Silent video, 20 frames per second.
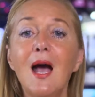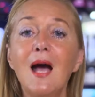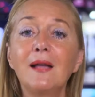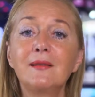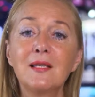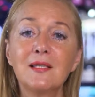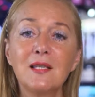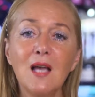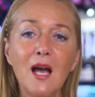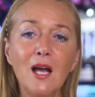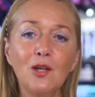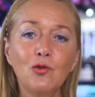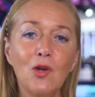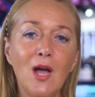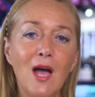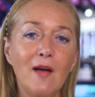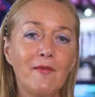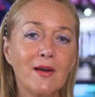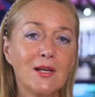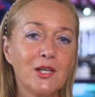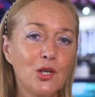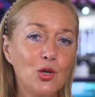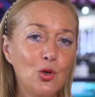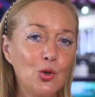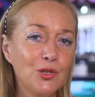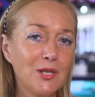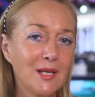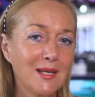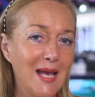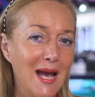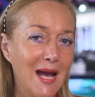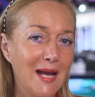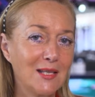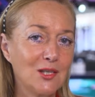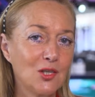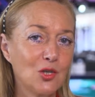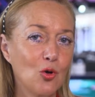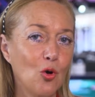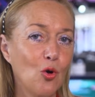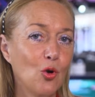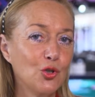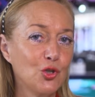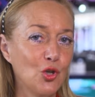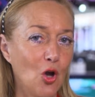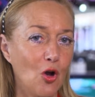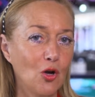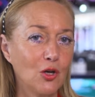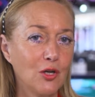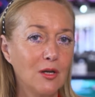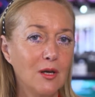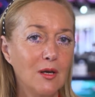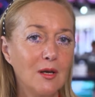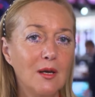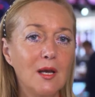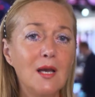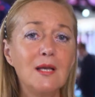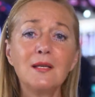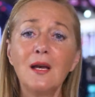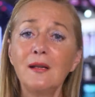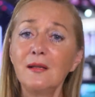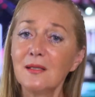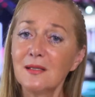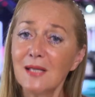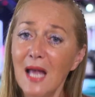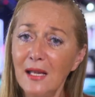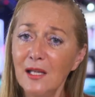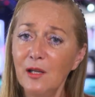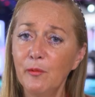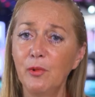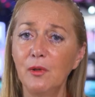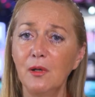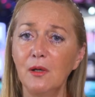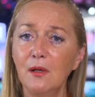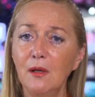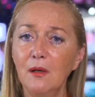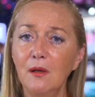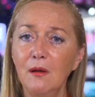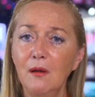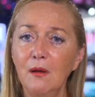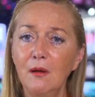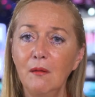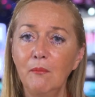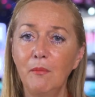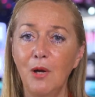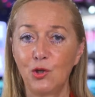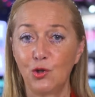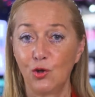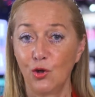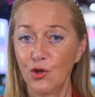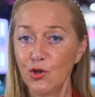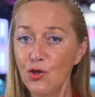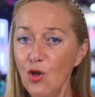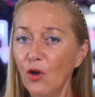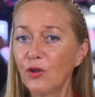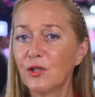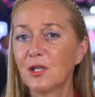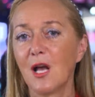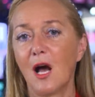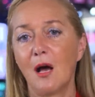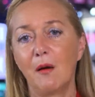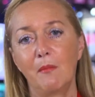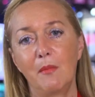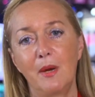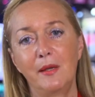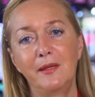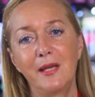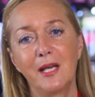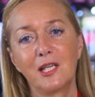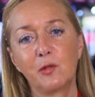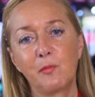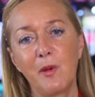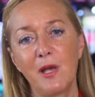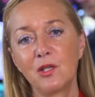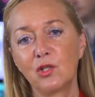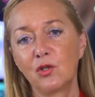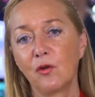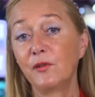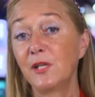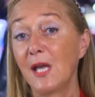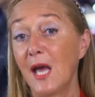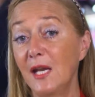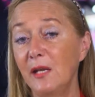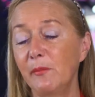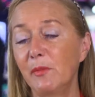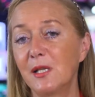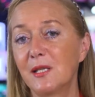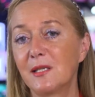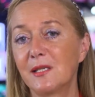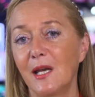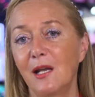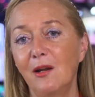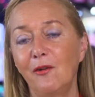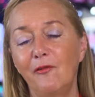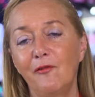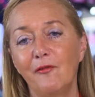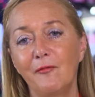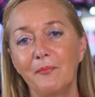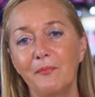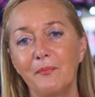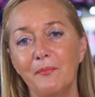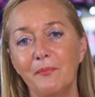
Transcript: A desire to have a cuter cat or dog is understandable, but should not come at the expense of the animal itself.